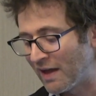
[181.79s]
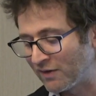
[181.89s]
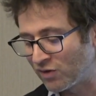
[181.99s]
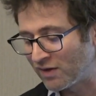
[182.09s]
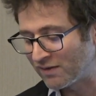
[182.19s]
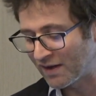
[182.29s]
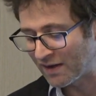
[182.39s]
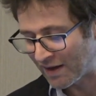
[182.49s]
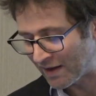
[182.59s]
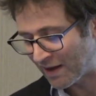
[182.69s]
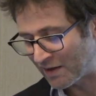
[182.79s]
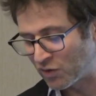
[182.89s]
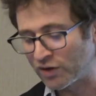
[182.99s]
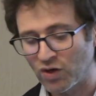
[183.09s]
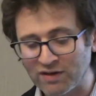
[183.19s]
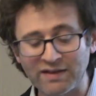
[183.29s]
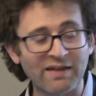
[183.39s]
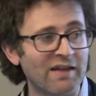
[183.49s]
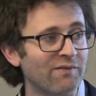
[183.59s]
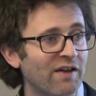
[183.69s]
And so these are not only
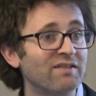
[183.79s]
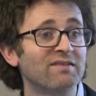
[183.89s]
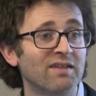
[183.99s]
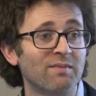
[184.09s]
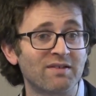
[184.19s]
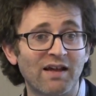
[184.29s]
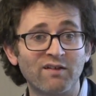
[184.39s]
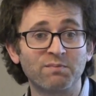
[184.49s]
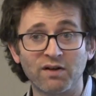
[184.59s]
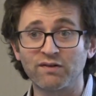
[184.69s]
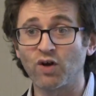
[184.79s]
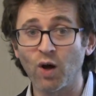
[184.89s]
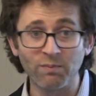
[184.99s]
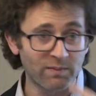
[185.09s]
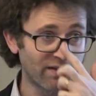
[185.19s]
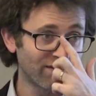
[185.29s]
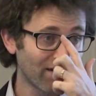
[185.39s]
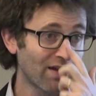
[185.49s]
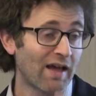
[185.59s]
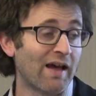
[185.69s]
innovations in themselves, but also complements
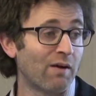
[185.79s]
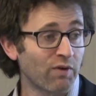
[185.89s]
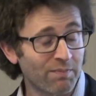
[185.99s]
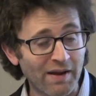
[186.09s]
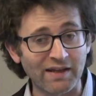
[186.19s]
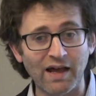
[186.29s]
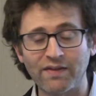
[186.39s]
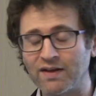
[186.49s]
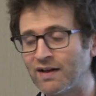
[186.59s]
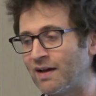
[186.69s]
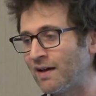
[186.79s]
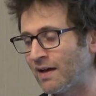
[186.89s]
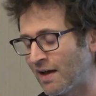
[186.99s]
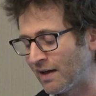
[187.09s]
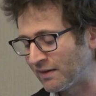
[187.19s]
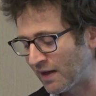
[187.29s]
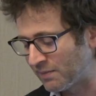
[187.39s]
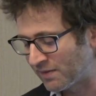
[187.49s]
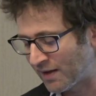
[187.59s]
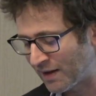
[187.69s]
with many other
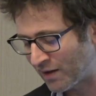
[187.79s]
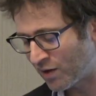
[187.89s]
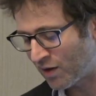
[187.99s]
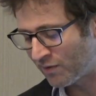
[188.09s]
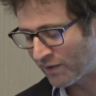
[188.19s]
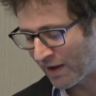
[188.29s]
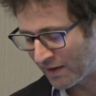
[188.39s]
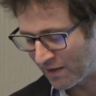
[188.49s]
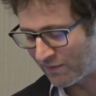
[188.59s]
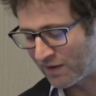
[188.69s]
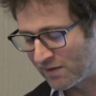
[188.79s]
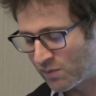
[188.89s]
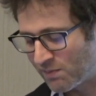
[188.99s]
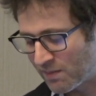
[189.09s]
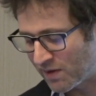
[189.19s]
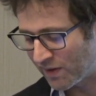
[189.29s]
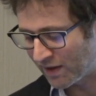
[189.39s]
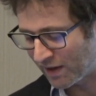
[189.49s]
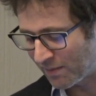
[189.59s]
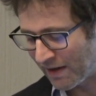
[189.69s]
types of innovation we may be
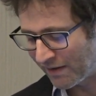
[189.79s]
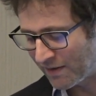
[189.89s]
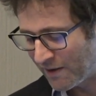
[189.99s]
thinking about.